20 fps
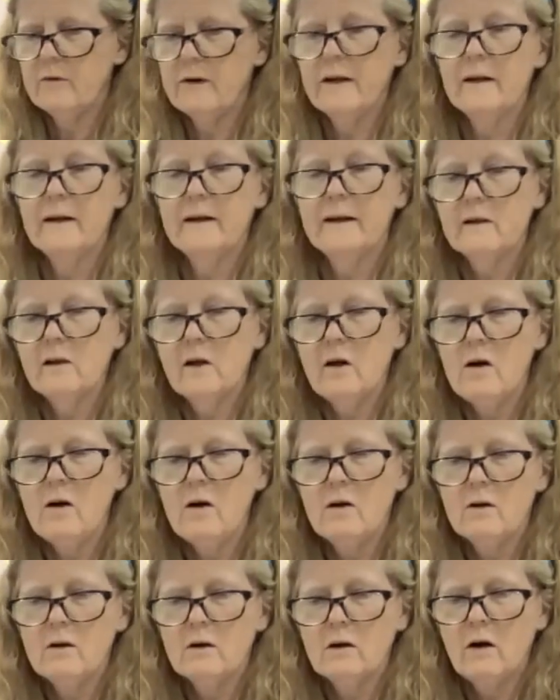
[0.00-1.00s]
really
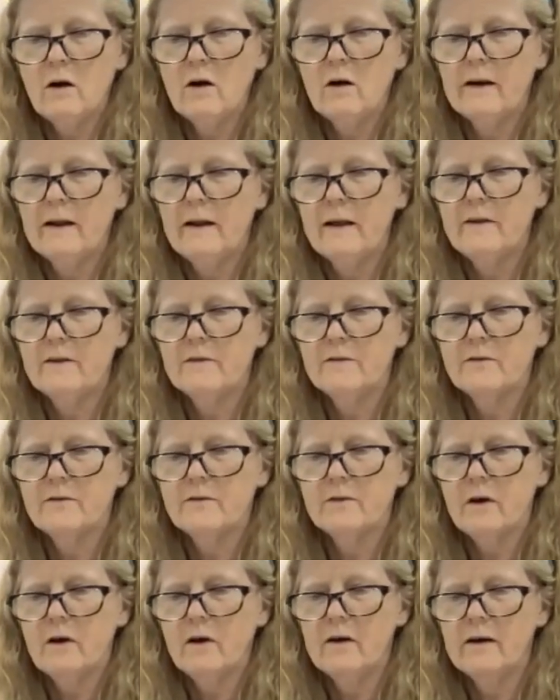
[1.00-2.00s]
long on his
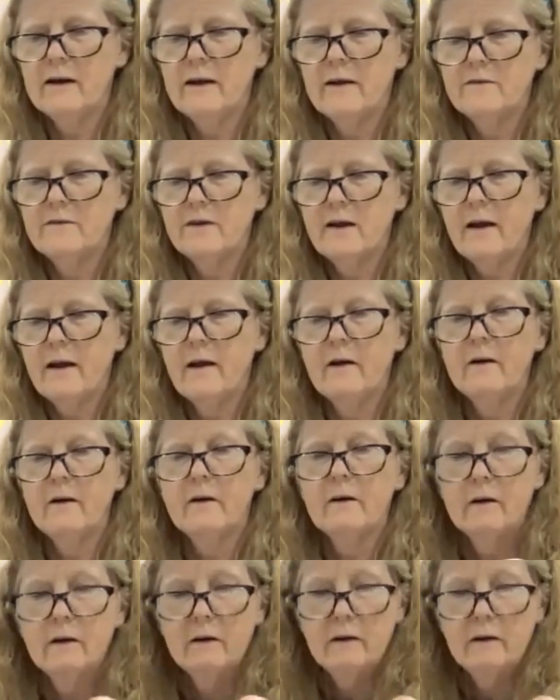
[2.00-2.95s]
hair.